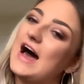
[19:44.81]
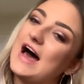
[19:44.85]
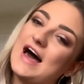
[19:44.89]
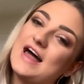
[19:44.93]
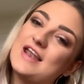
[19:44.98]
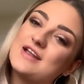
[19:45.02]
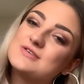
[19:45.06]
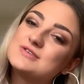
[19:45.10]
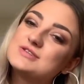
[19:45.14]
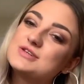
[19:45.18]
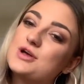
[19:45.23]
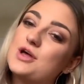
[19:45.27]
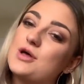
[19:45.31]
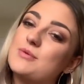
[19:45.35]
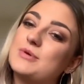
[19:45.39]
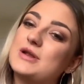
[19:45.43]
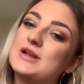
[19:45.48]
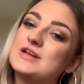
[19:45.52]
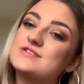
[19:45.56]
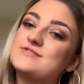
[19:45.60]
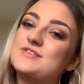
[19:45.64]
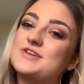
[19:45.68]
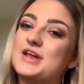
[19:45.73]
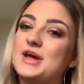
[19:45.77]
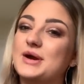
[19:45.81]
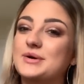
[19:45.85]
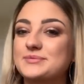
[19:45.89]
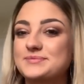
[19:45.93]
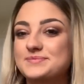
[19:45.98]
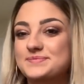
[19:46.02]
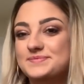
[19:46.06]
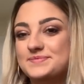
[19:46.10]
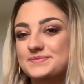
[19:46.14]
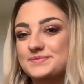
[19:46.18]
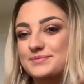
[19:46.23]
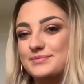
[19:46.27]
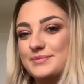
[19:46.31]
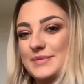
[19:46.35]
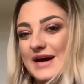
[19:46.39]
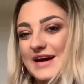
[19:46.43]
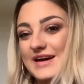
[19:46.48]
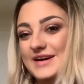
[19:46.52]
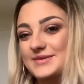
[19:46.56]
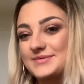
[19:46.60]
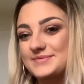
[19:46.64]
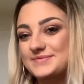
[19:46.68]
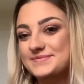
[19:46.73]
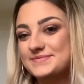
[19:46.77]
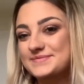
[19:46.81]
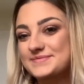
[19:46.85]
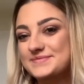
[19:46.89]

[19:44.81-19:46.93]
and I'll see you on my next video. Bye!